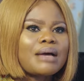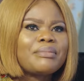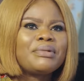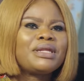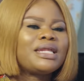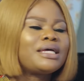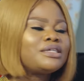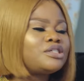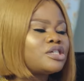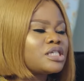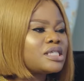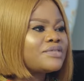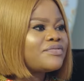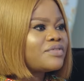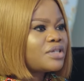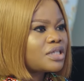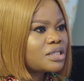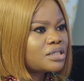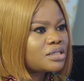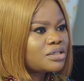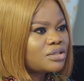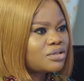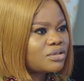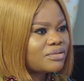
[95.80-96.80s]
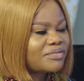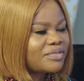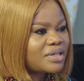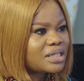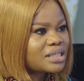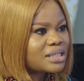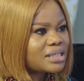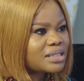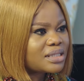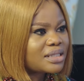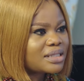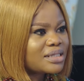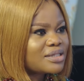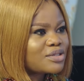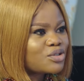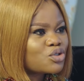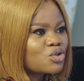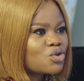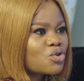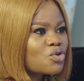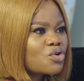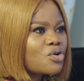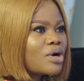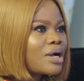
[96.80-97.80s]
I mean, I just finished university,
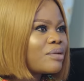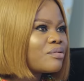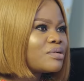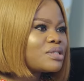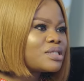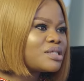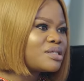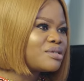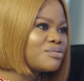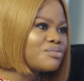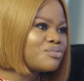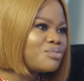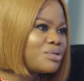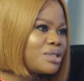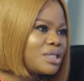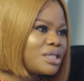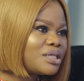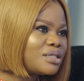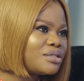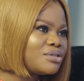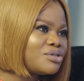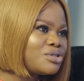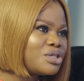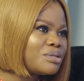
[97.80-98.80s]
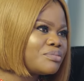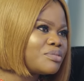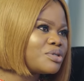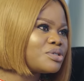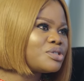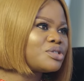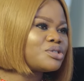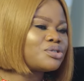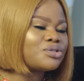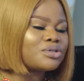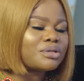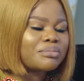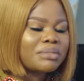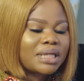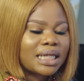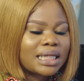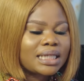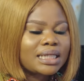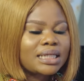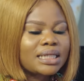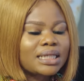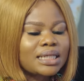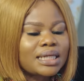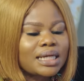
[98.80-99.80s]
so I wasn't really doing much. So
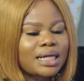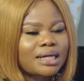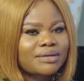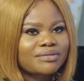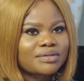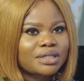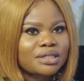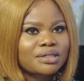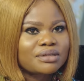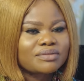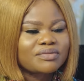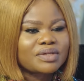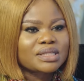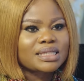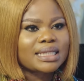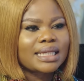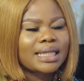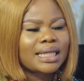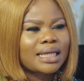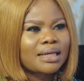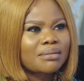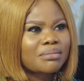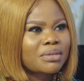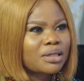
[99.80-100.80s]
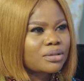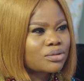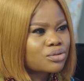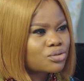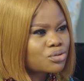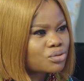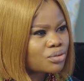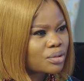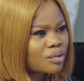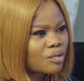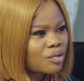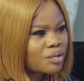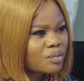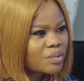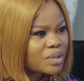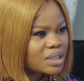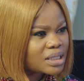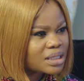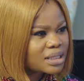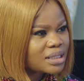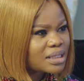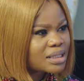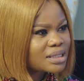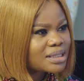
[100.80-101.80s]
immediately after university, I think about 2 or 3
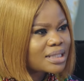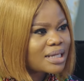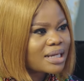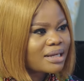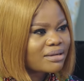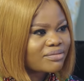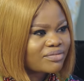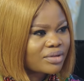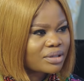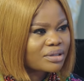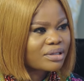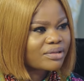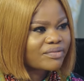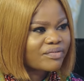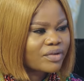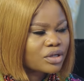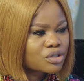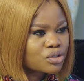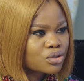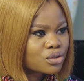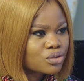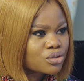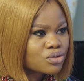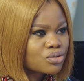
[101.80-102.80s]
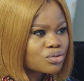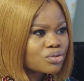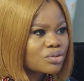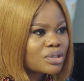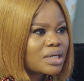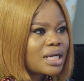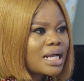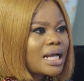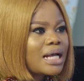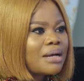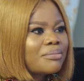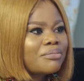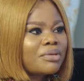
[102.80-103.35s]
weeks later, I found a fashion school.